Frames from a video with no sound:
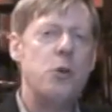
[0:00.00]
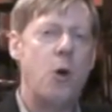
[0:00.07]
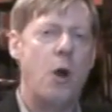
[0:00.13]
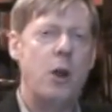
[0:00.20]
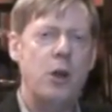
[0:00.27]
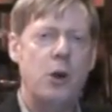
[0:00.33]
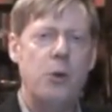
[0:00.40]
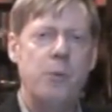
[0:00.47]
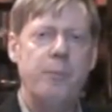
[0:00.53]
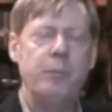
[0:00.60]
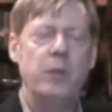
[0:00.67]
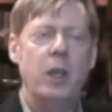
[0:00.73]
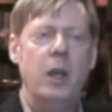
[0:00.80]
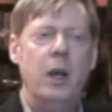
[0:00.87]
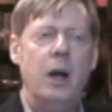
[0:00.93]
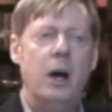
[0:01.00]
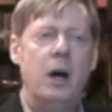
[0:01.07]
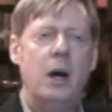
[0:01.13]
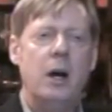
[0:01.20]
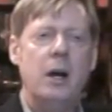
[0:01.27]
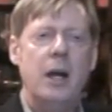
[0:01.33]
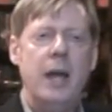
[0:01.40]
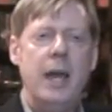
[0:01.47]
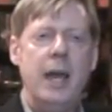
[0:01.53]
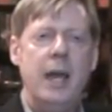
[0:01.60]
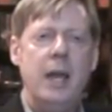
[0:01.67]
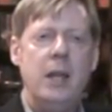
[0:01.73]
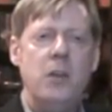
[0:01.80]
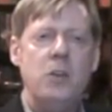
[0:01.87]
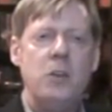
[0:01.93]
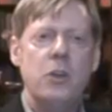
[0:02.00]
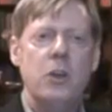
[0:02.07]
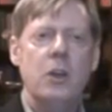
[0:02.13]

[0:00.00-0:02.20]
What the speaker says: cargo and